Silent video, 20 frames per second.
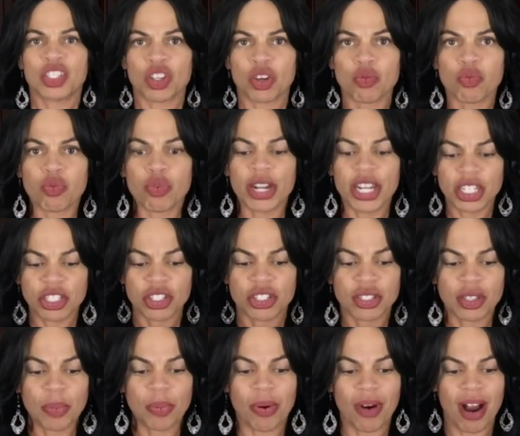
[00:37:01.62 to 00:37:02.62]
to
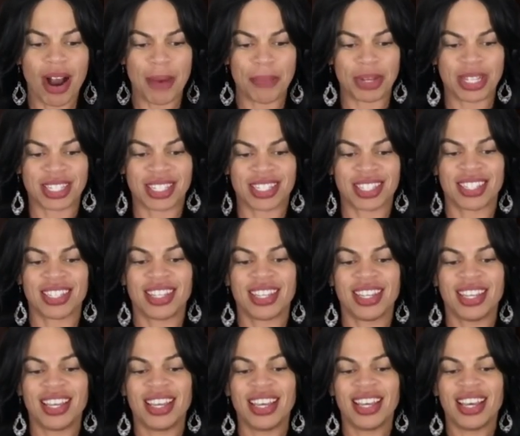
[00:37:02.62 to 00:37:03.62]
reach the promise.
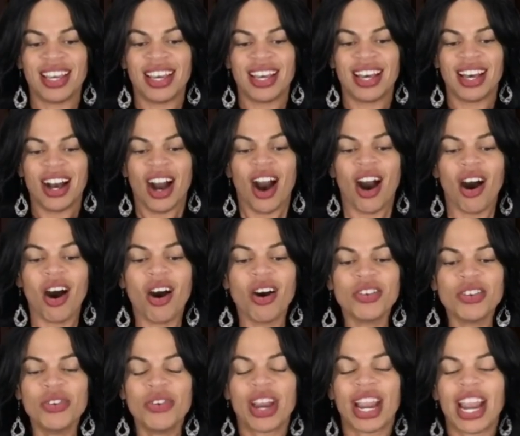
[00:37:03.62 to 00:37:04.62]
All you